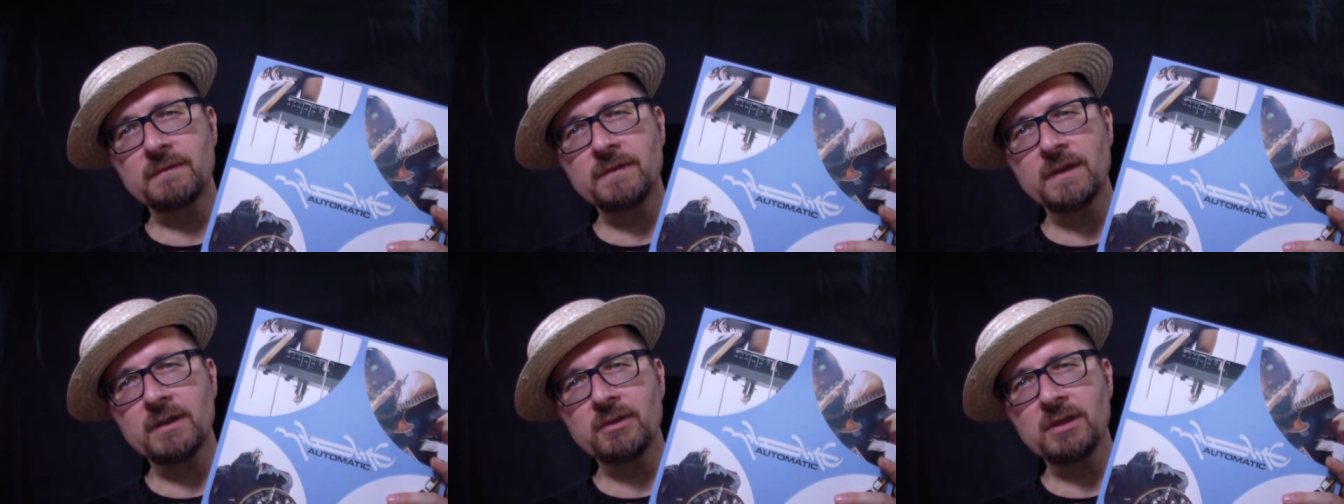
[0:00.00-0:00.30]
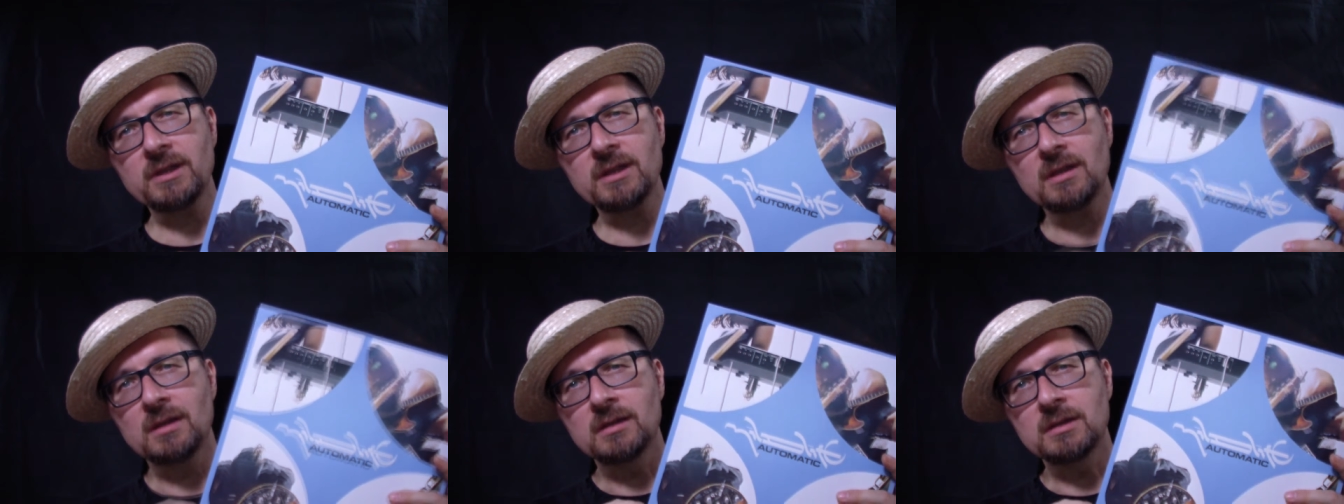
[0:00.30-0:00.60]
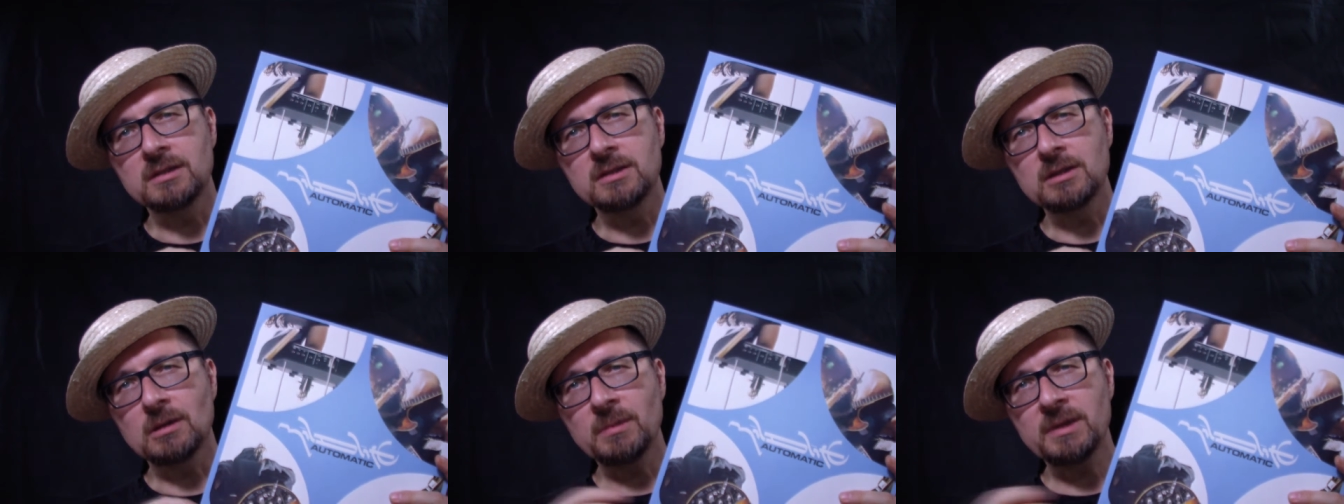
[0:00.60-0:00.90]
very
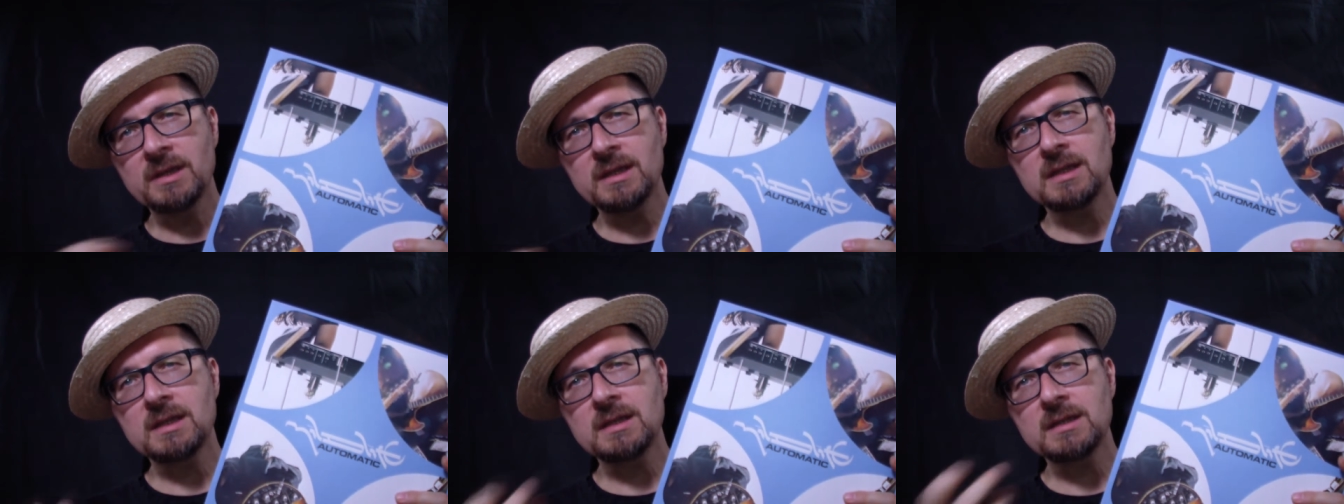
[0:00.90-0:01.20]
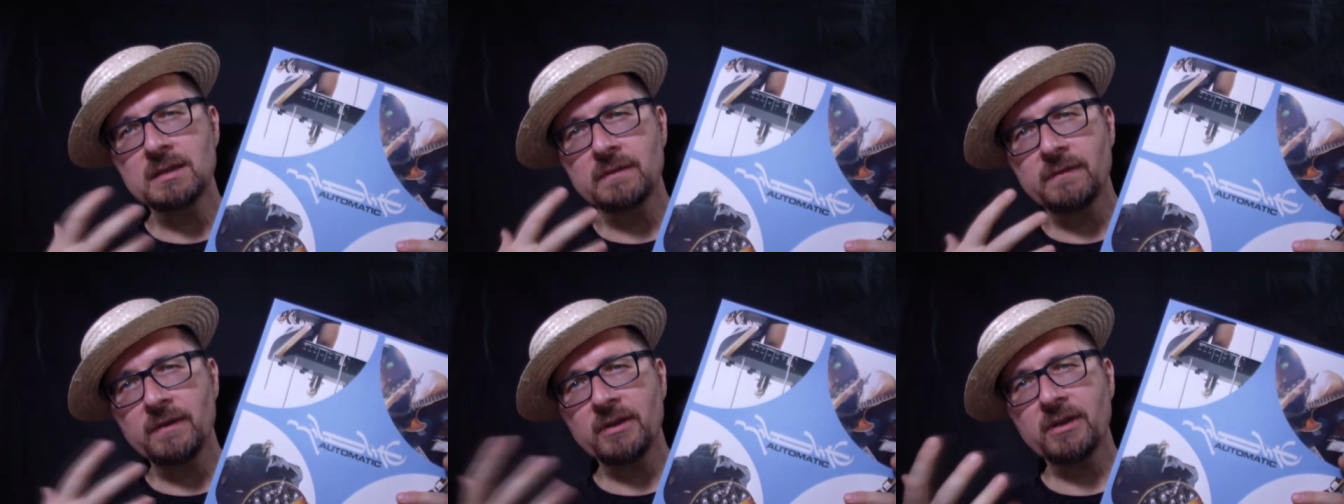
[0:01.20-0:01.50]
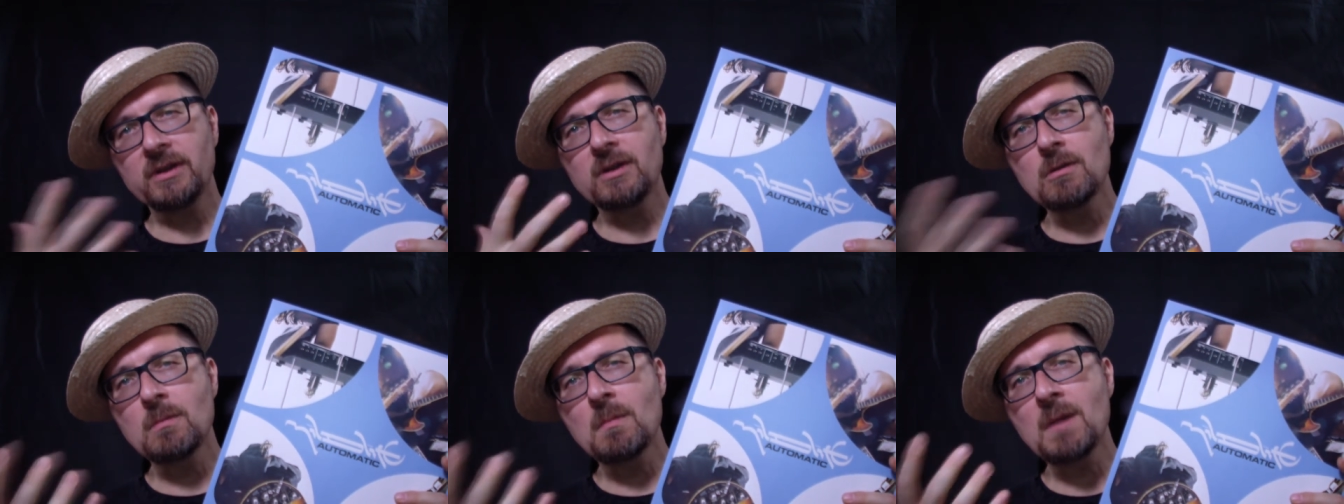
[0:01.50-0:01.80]
dominant and
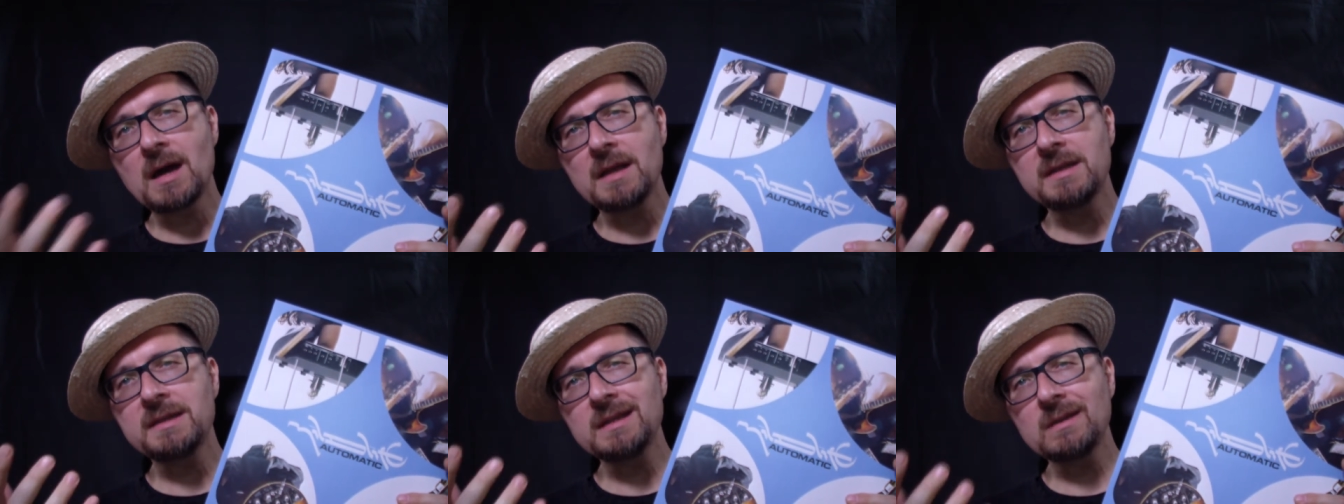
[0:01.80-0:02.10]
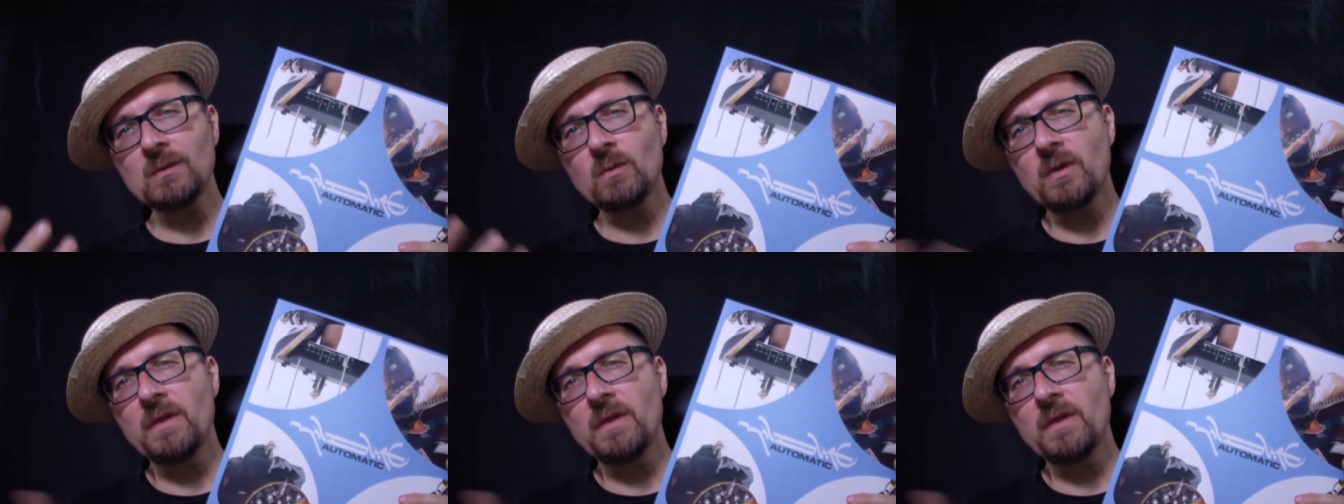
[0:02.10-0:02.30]
very commanding